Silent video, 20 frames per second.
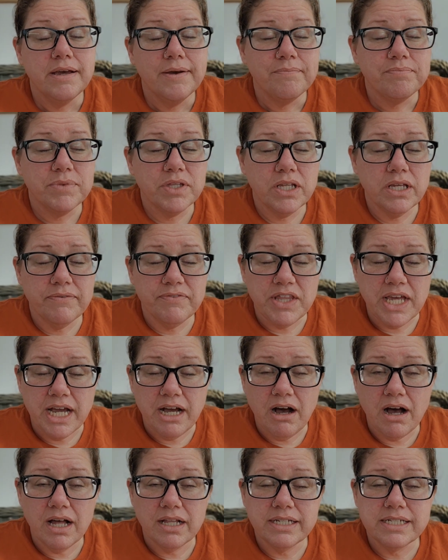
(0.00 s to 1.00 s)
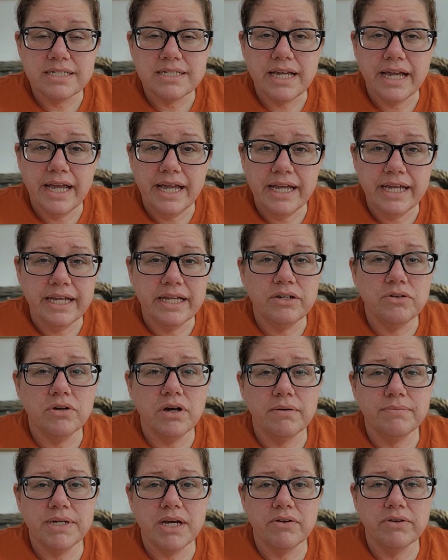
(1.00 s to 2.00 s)
If they call and say, hey, can you
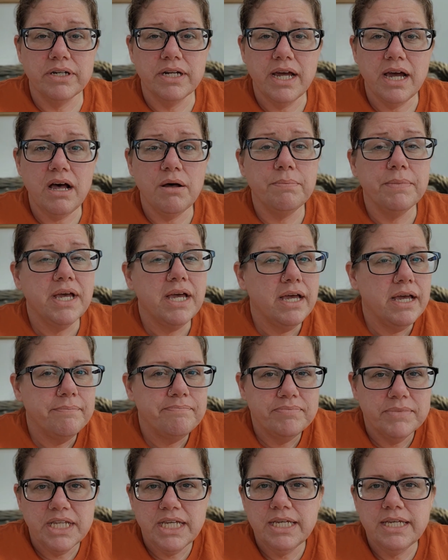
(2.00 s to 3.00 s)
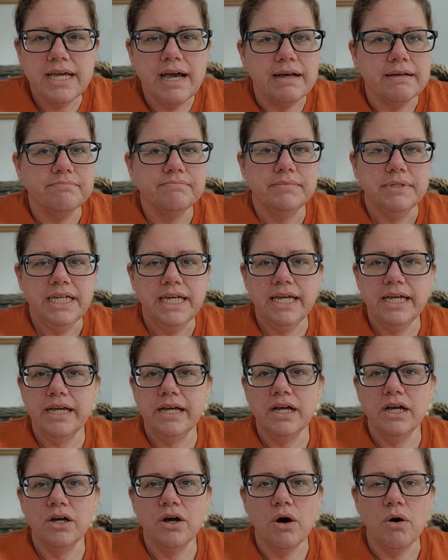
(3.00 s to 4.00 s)
come down and help? Yeah, he
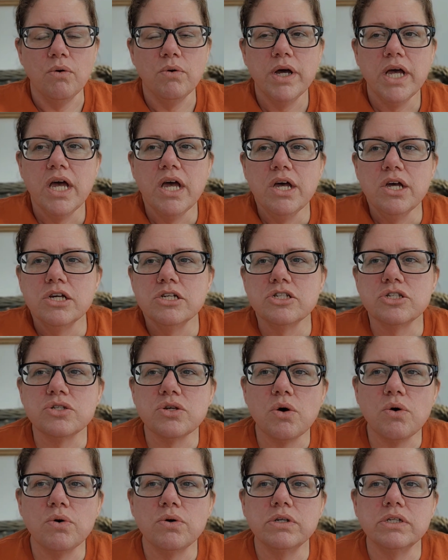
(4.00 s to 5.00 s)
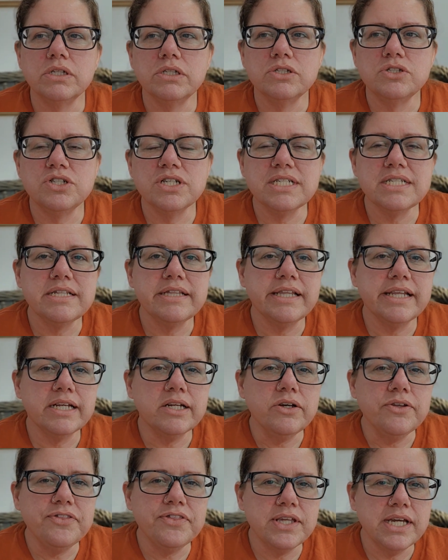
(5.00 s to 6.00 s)
can go. So just
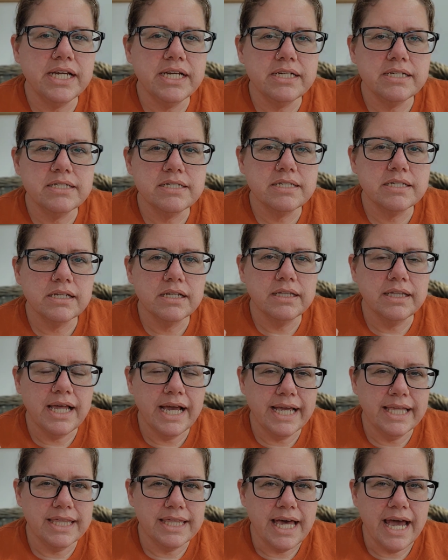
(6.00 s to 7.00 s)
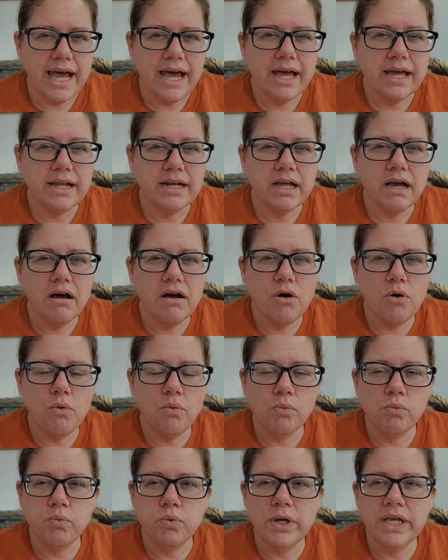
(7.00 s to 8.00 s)
little things like that.
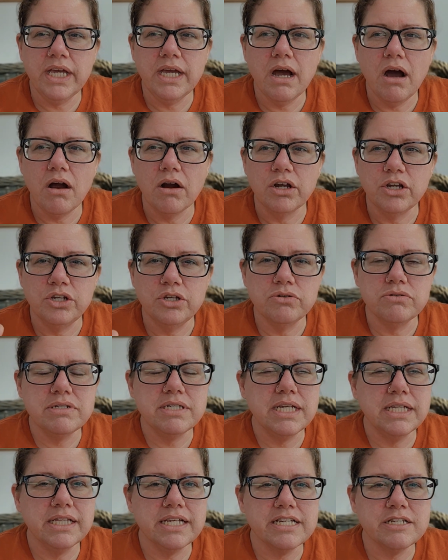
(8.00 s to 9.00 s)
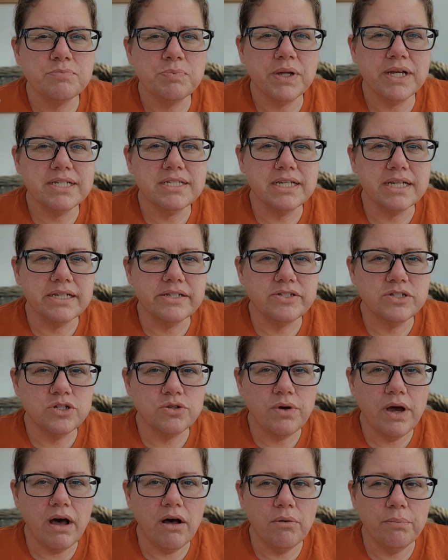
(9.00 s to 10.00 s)
We are using this blessing to
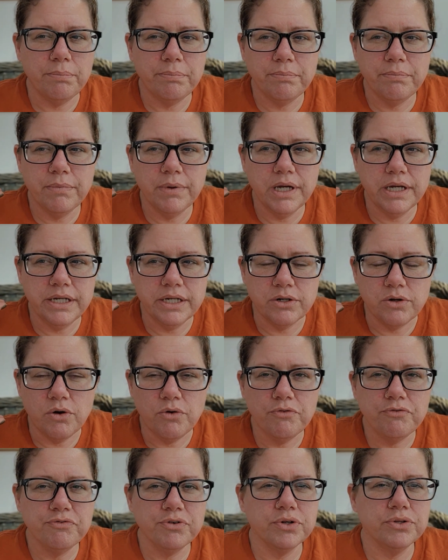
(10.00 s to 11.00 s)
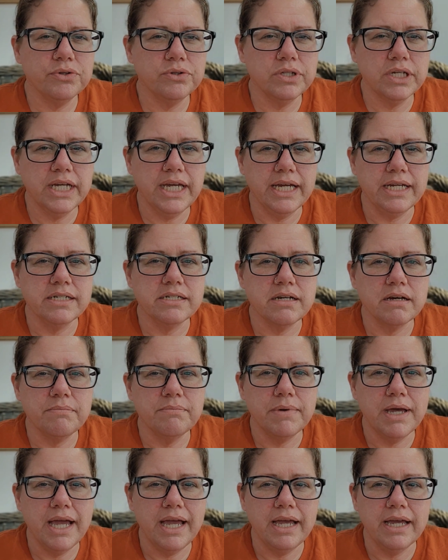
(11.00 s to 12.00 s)
help, further the
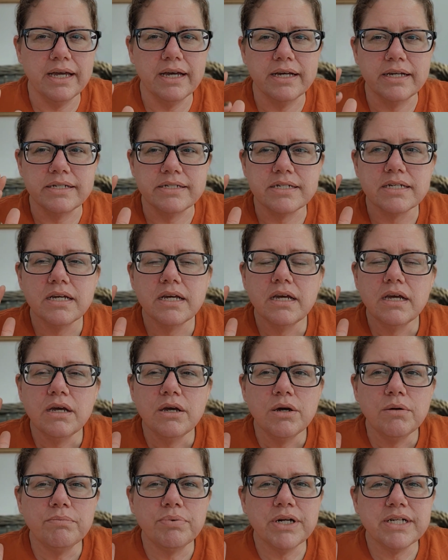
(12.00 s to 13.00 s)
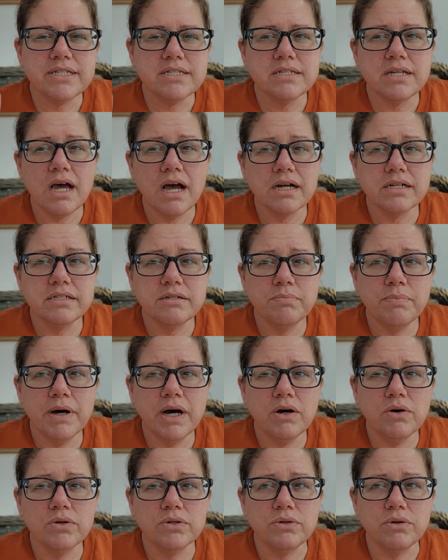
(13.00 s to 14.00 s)
kingdom. And Brett's talked
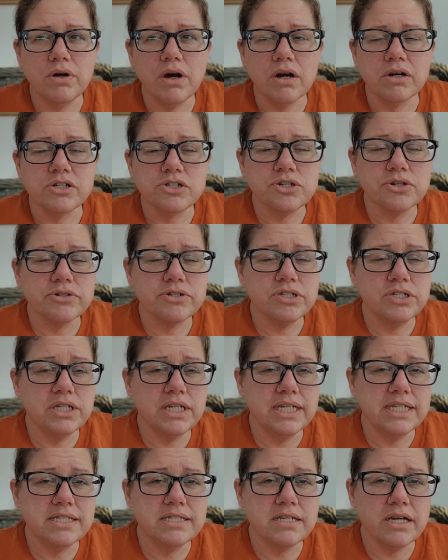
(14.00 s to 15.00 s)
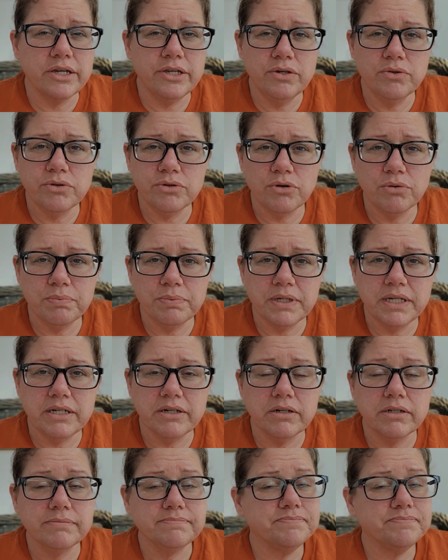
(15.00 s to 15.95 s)
about our church needs a youth group leader.